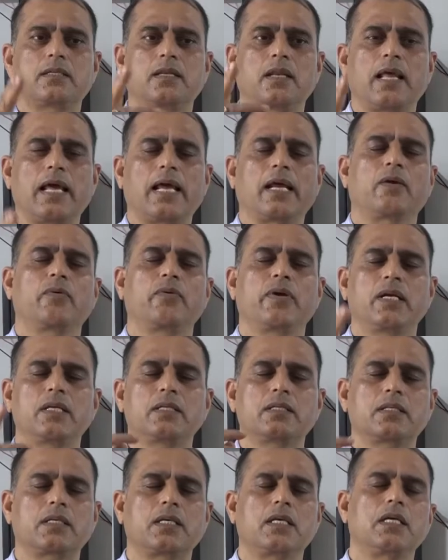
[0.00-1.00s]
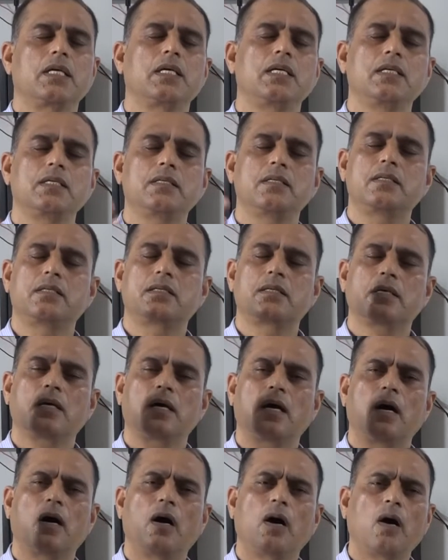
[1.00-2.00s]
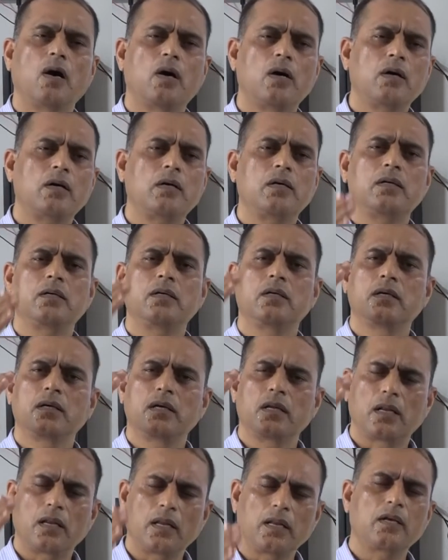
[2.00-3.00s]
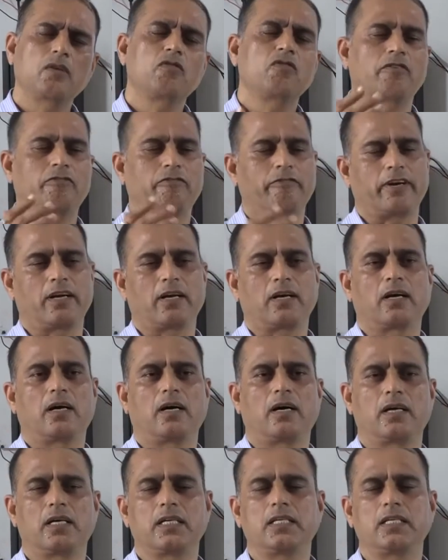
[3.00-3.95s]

language is a lingua franca.